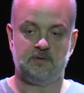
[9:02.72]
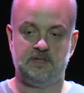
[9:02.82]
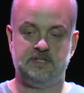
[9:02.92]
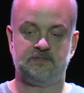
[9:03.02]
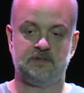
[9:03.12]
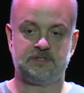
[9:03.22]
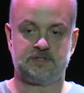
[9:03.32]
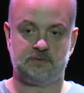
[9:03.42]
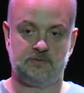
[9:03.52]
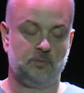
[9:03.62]
the
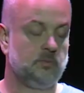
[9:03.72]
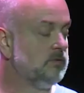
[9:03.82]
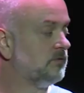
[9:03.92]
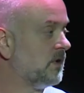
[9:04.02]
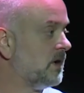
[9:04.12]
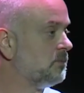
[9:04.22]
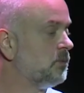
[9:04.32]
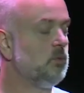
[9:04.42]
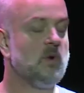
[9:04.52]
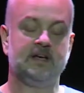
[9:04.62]
difference
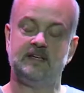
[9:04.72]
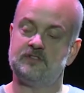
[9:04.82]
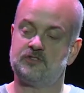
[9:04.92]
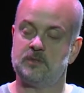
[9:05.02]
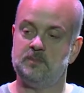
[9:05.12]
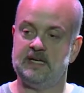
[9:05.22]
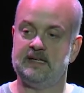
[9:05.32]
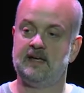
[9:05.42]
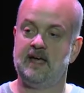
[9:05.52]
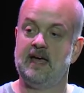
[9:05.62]
from what it should be,